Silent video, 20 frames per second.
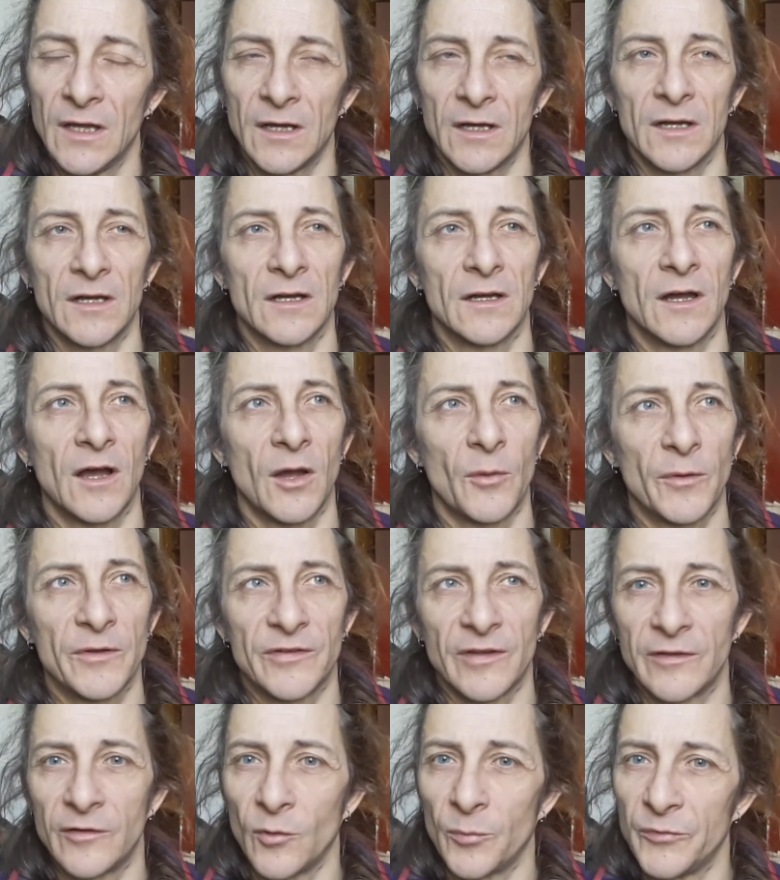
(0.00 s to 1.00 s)
I once
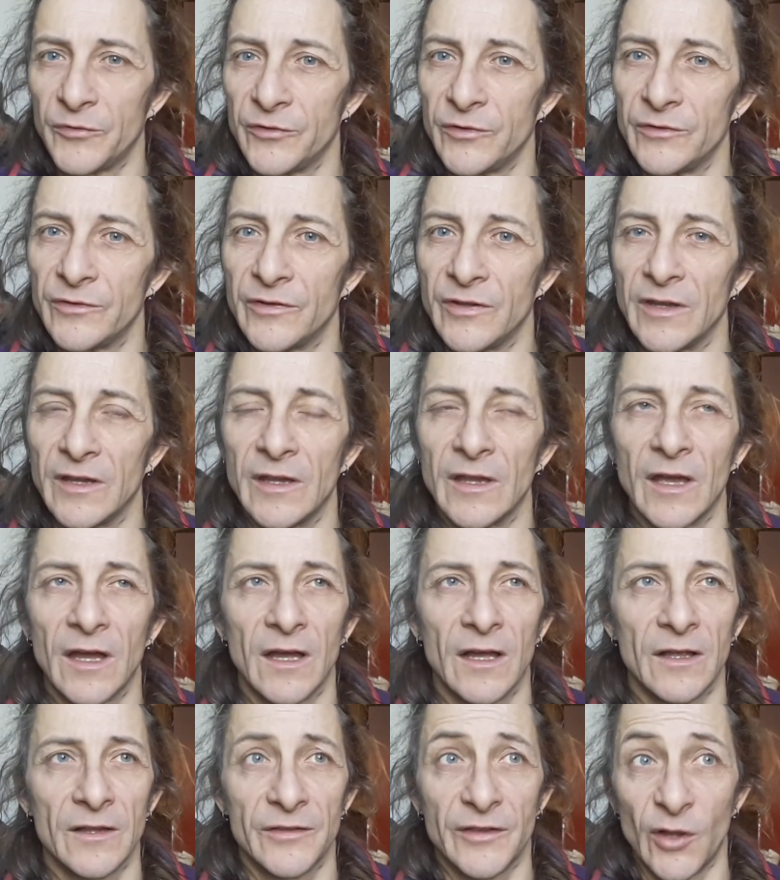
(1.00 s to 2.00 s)
had the opportunity,
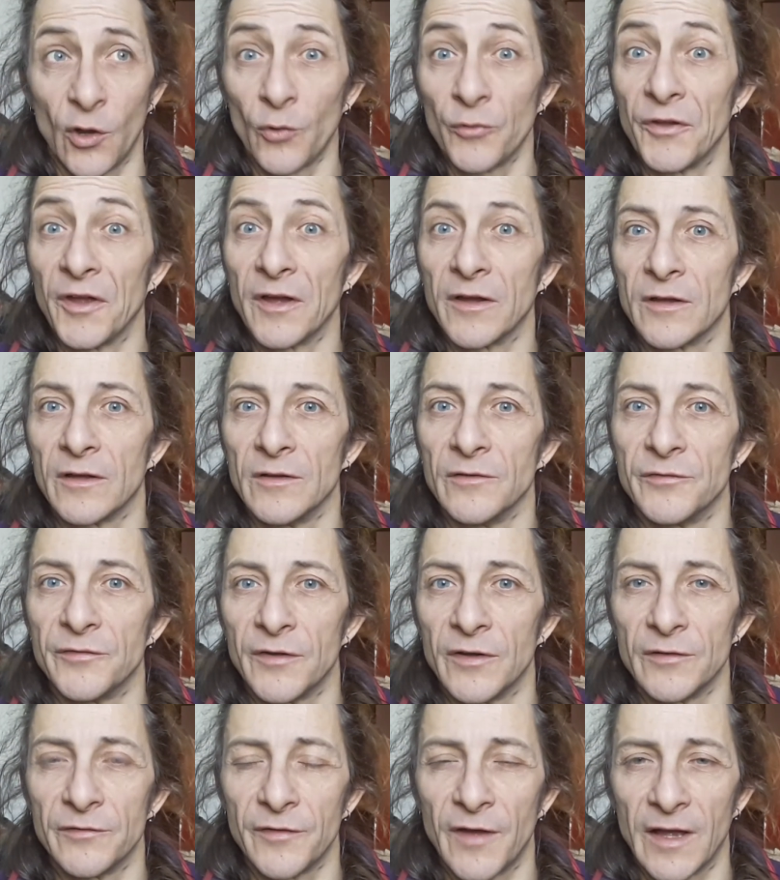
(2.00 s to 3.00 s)
the honour of
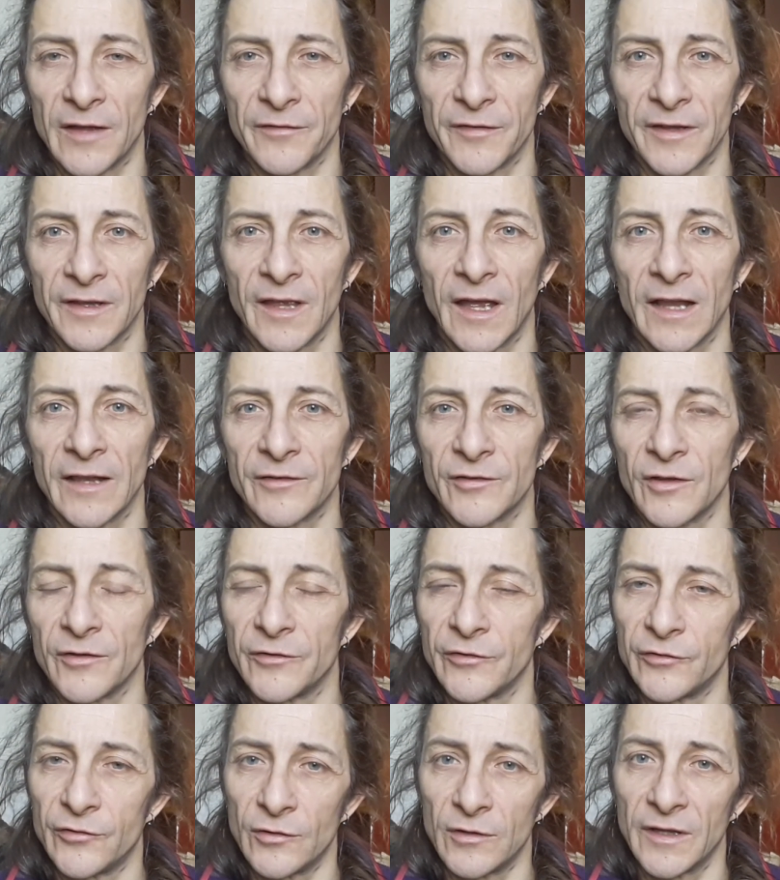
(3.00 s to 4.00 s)
having
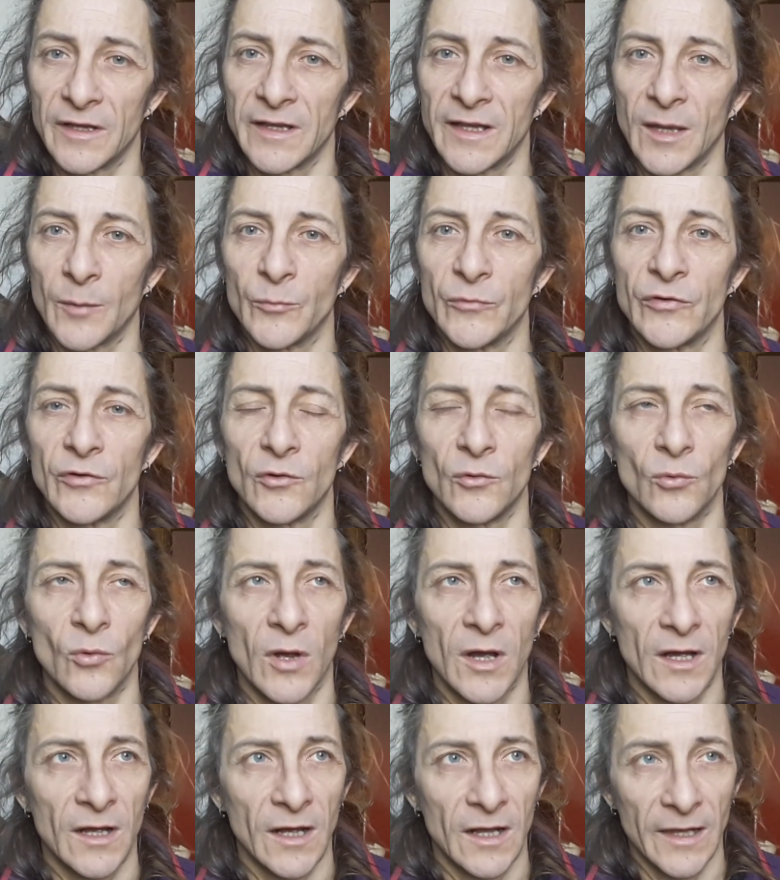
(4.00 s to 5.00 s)
Alexander Shulgin come to
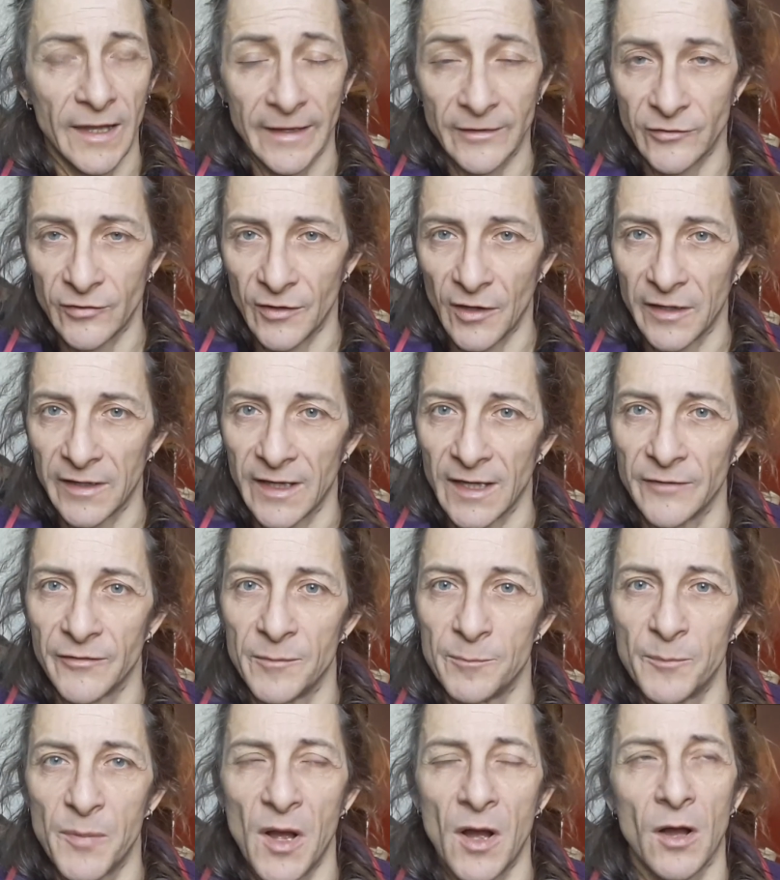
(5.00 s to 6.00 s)
a lecture that I gave
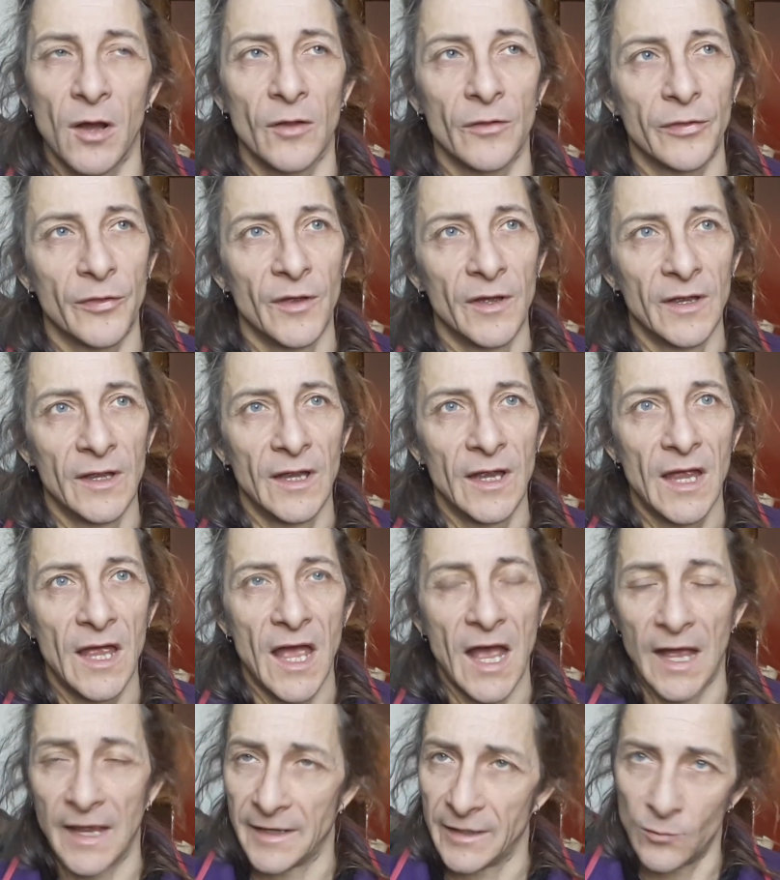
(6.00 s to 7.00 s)
in Bath.
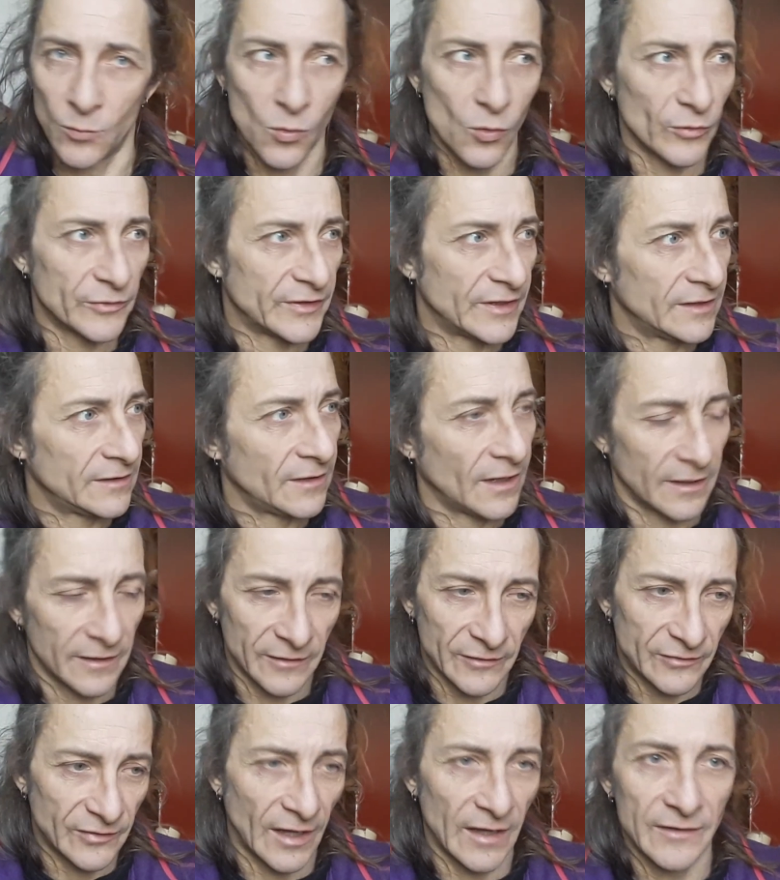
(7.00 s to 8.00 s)
And he walked in and
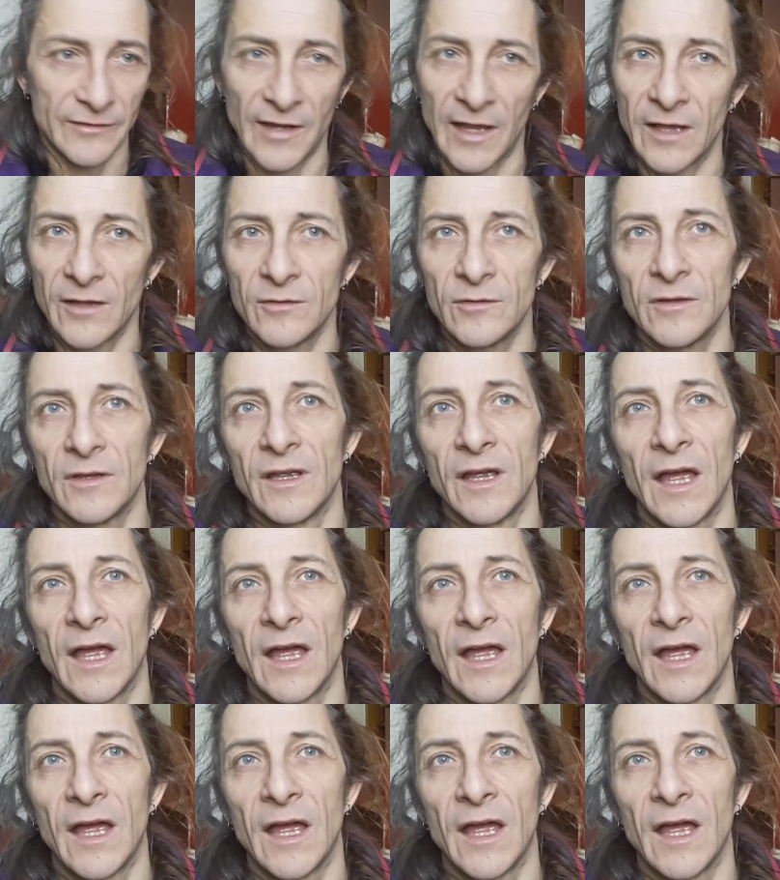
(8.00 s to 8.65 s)
he sat down.